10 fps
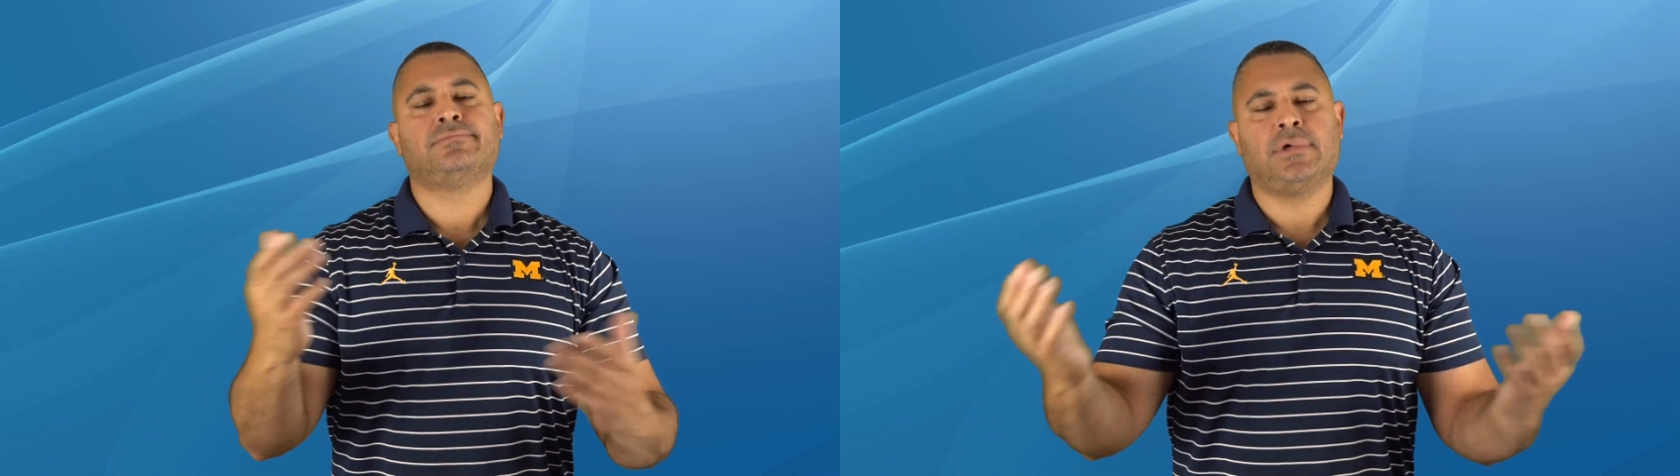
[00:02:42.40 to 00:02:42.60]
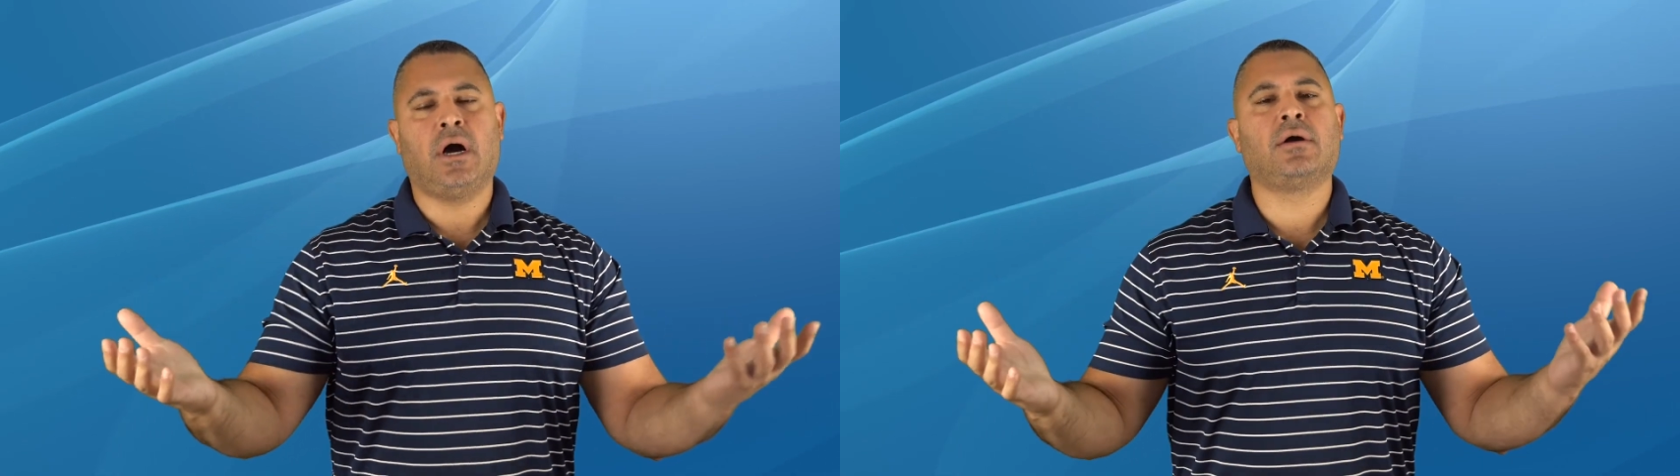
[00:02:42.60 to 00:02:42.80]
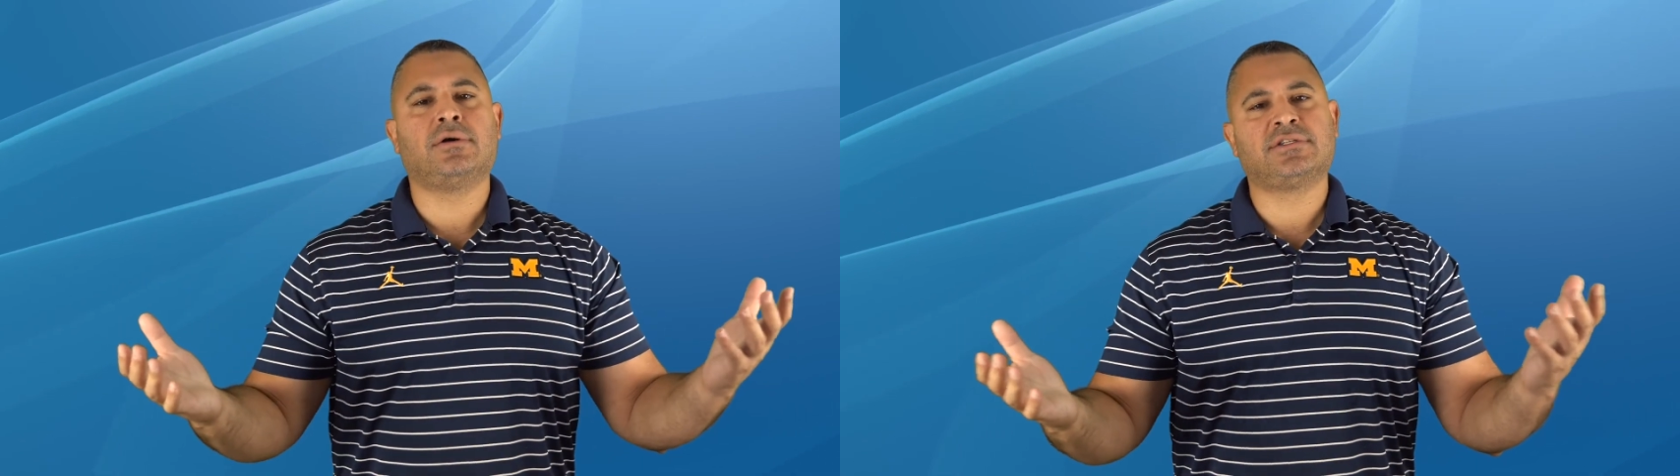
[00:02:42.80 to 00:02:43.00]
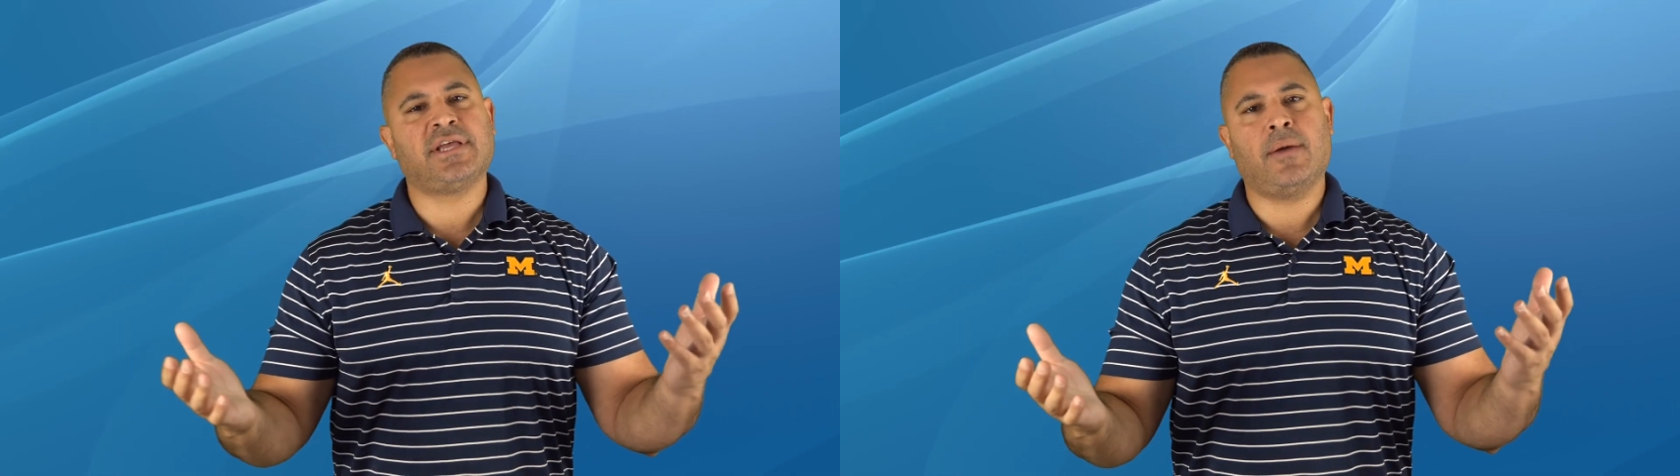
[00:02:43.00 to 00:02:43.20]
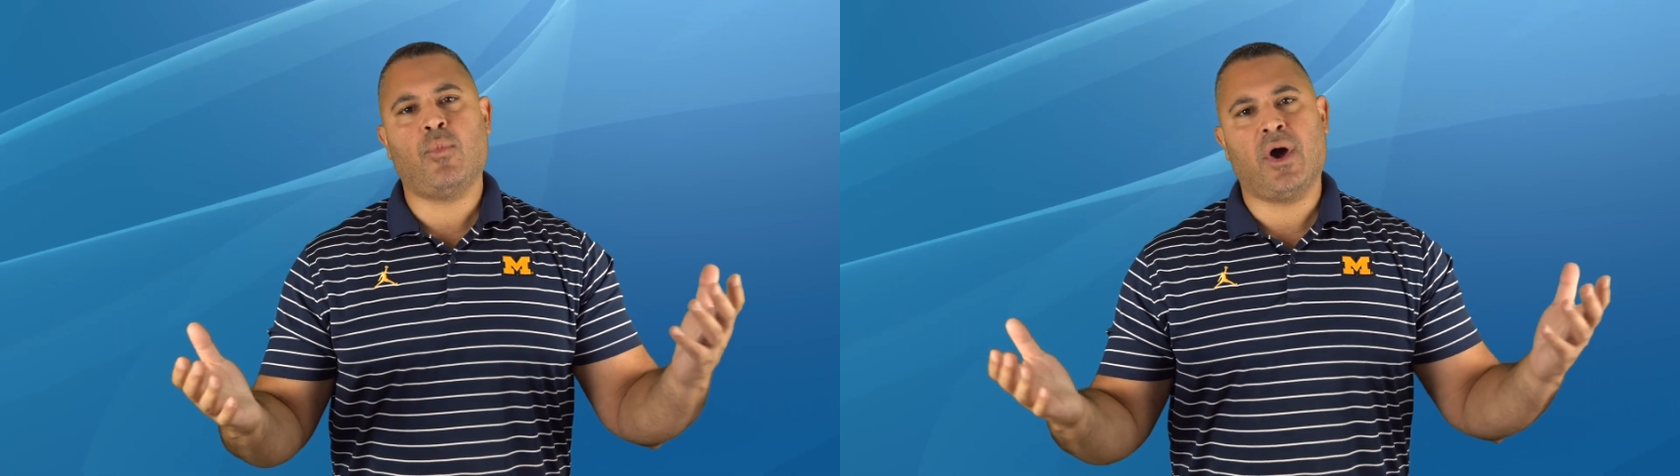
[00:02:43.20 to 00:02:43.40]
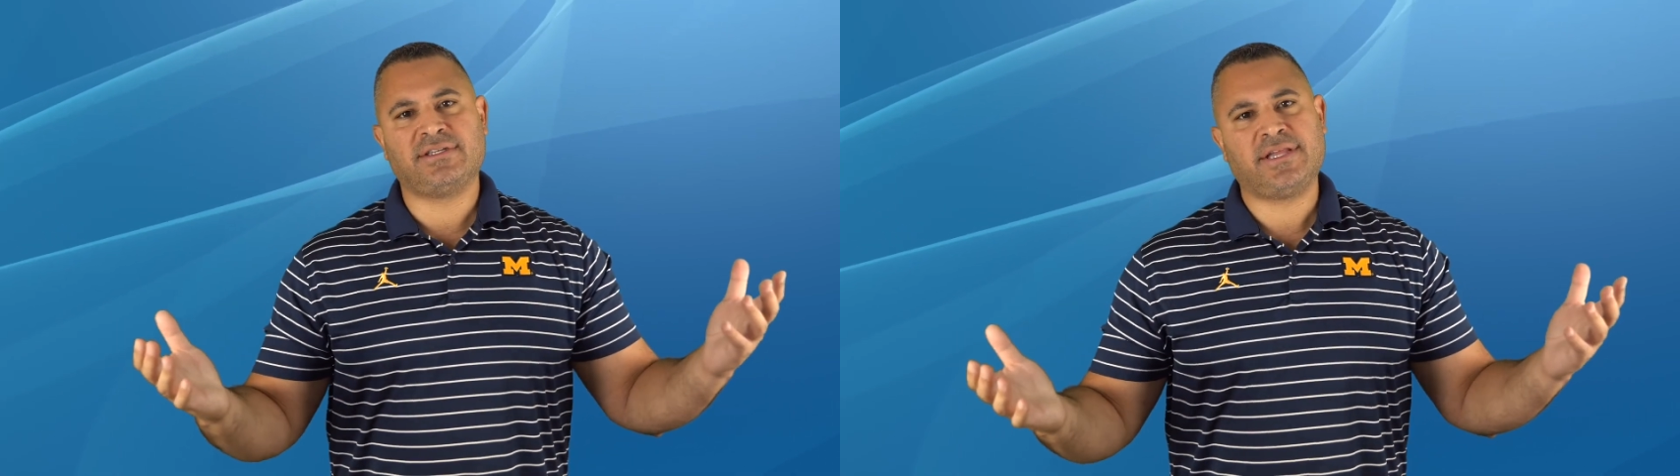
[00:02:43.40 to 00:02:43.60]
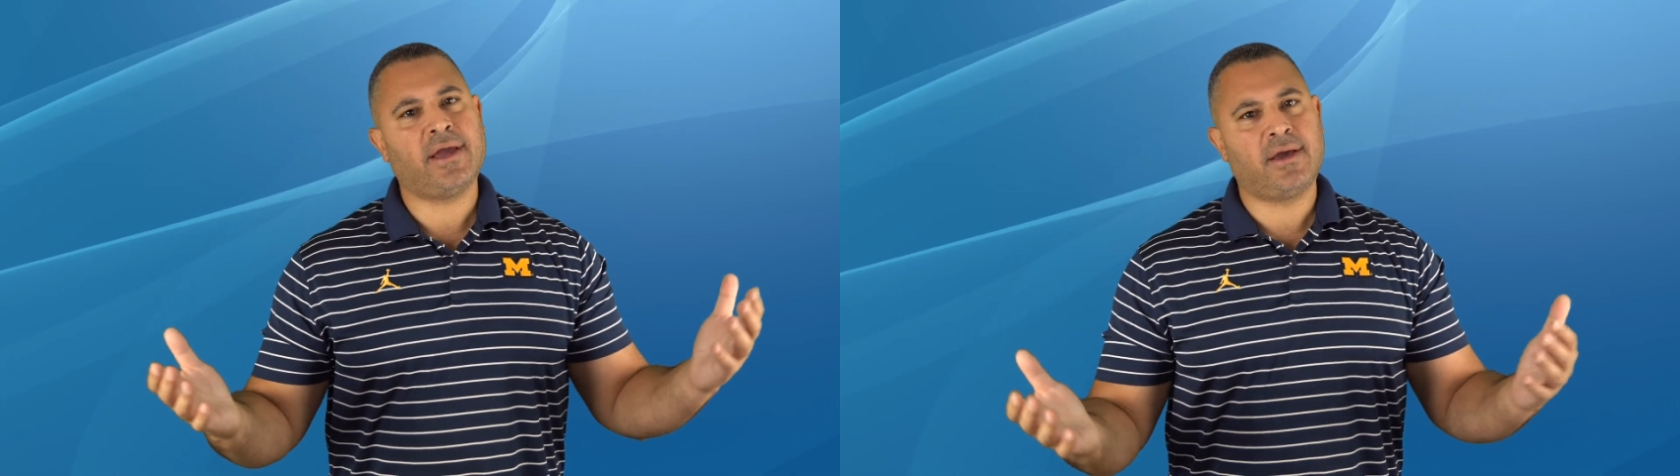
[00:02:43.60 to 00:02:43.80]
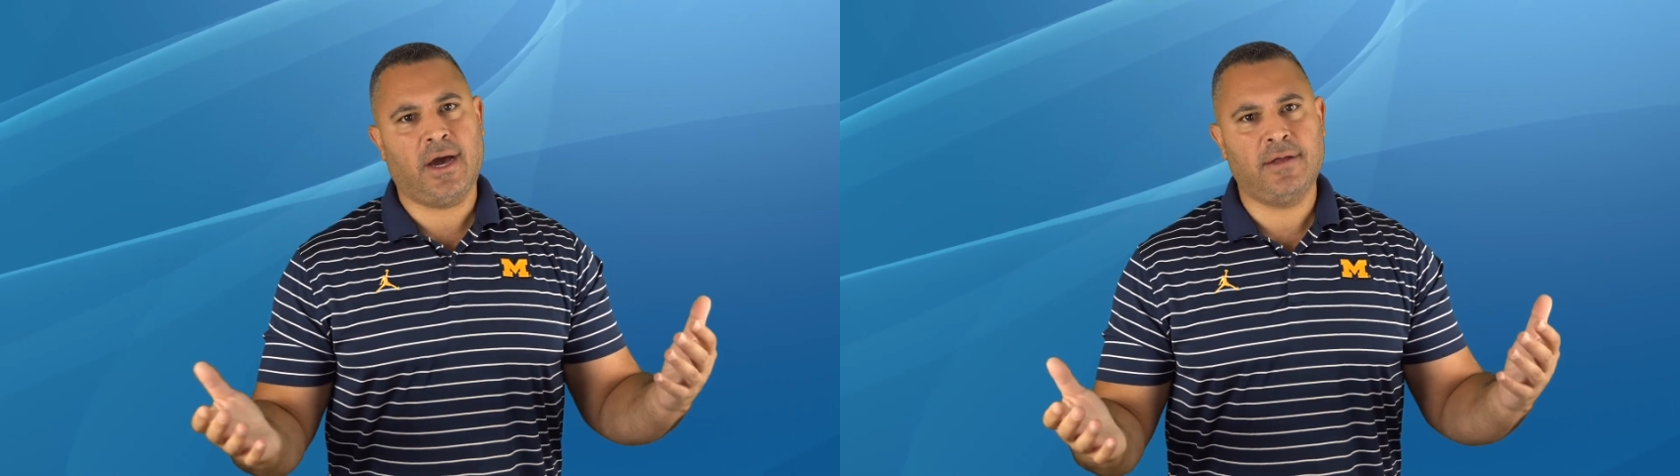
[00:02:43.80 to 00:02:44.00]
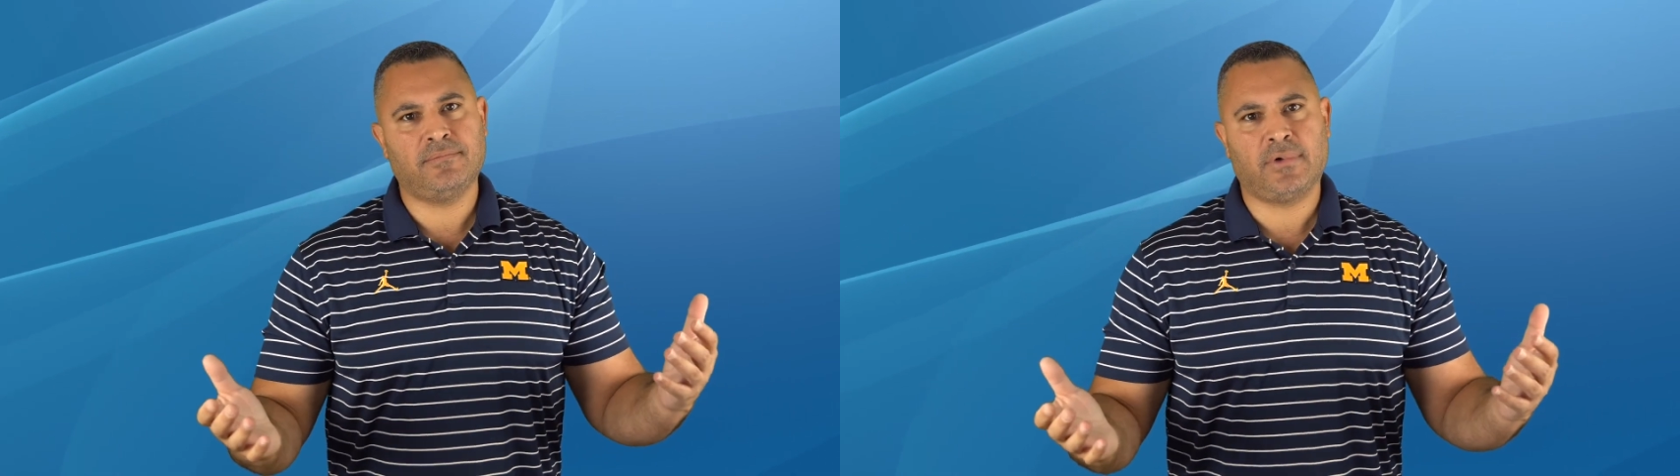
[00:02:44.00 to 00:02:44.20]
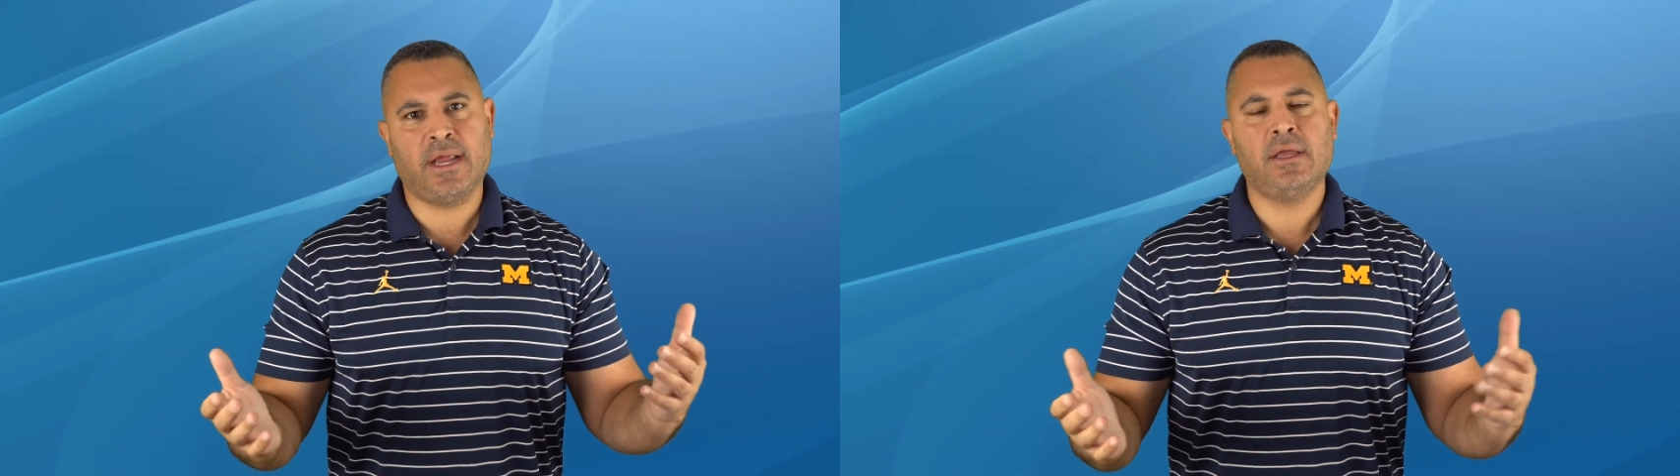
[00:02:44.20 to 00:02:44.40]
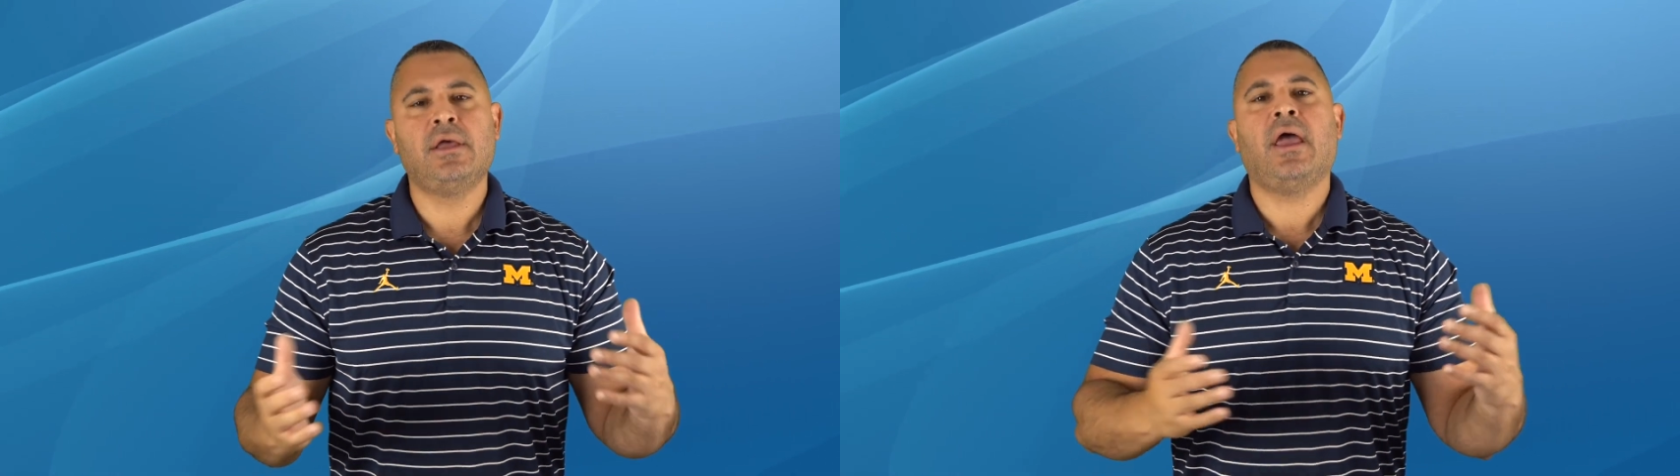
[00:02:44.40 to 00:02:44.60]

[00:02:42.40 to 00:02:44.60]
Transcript: Uncle Sam wants their cut, right?